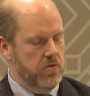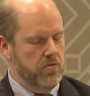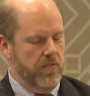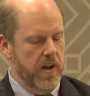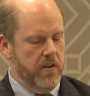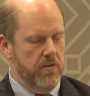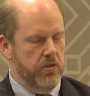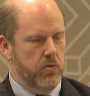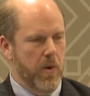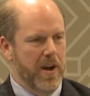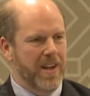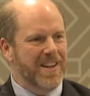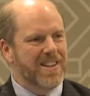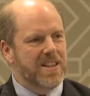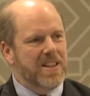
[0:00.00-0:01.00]
veterans
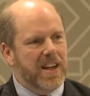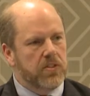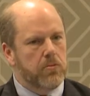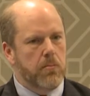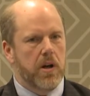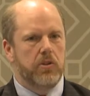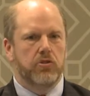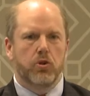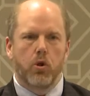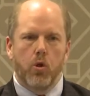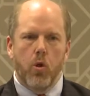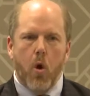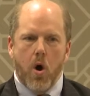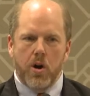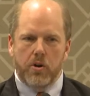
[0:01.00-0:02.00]
waiting six months or
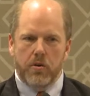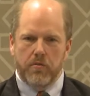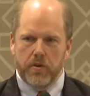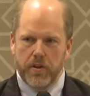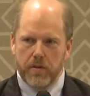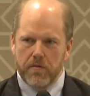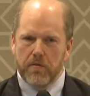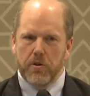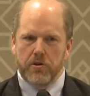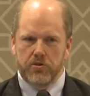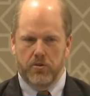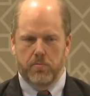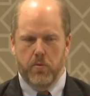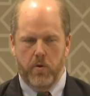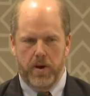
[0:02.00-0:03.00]
longer for their
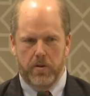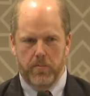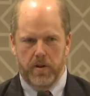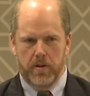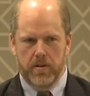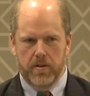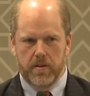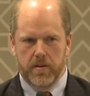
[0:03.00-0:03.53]
first appointment.